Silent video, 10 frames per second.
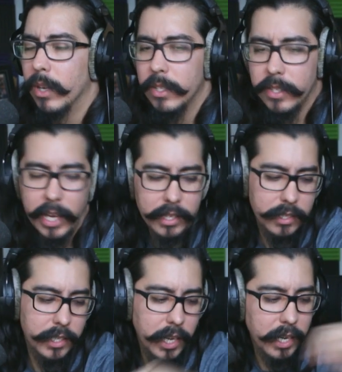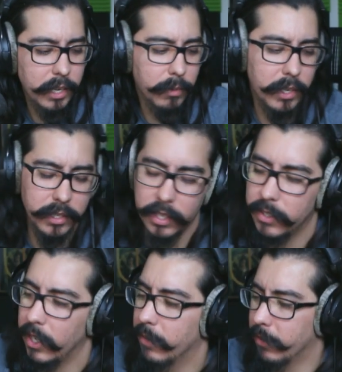what does that say? What does
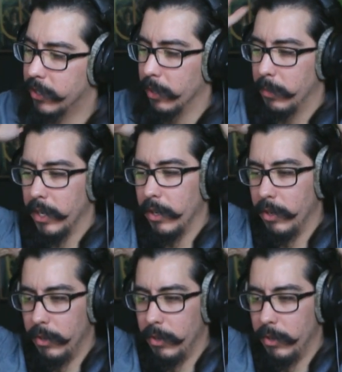that say for somebody